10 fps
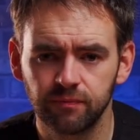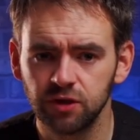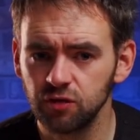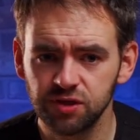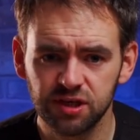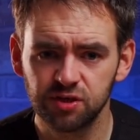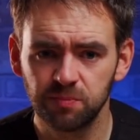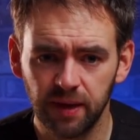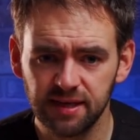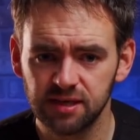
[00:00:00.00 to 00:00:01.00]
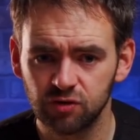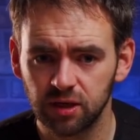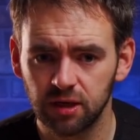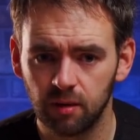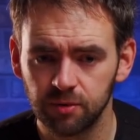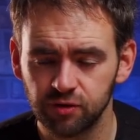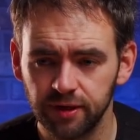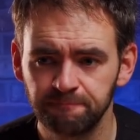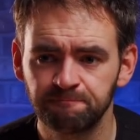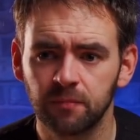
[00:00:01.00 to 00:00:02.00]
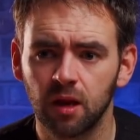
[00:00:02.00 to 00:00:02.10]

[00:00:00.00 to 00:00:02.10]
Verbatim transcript: using some basic trigonometry,